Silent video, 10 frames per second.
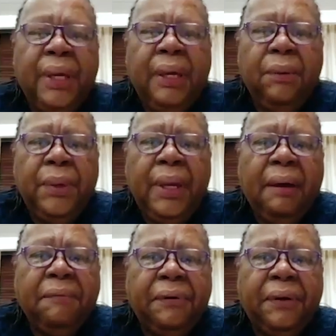we
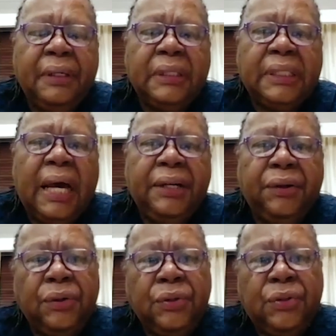have
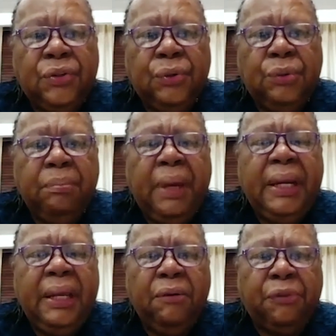signed on to
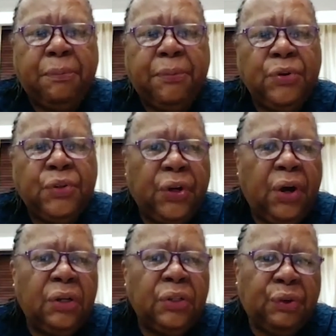many of the
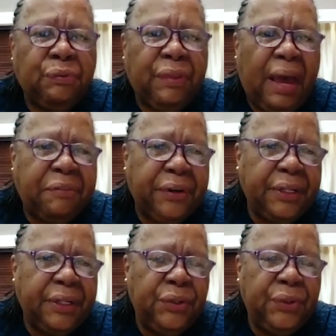protocols of the
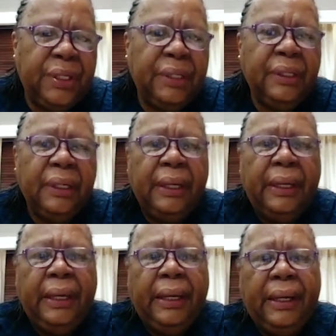African Union.
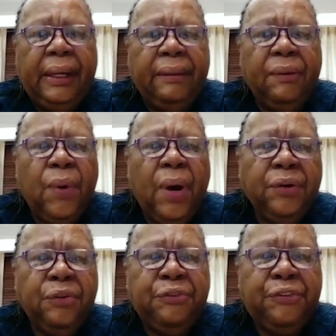The
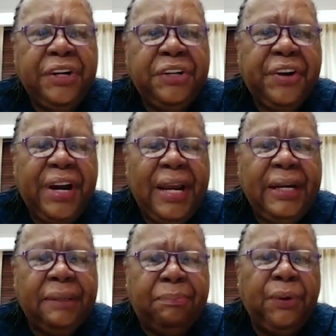one on free
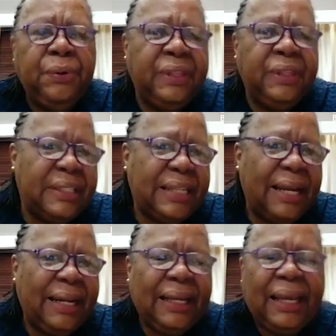trade, both in
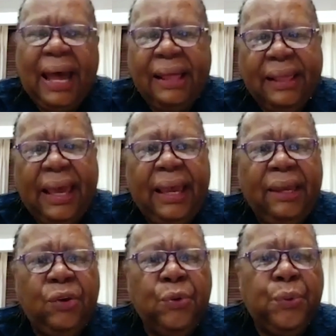SADC and the
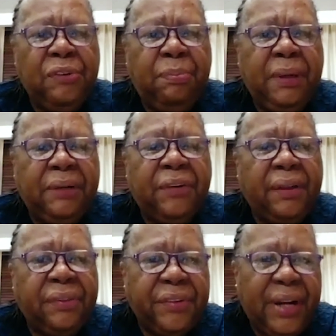AU, we've been
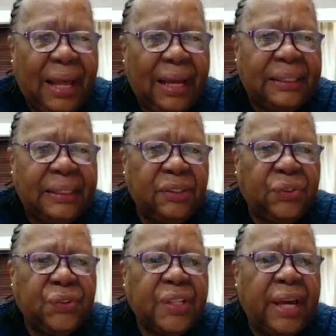rather reluctant
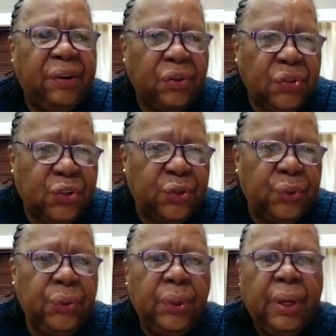to sign on
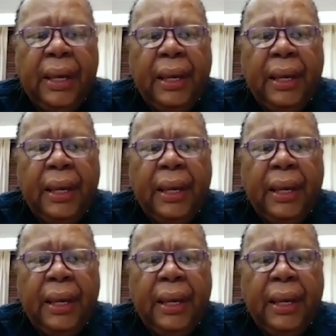to.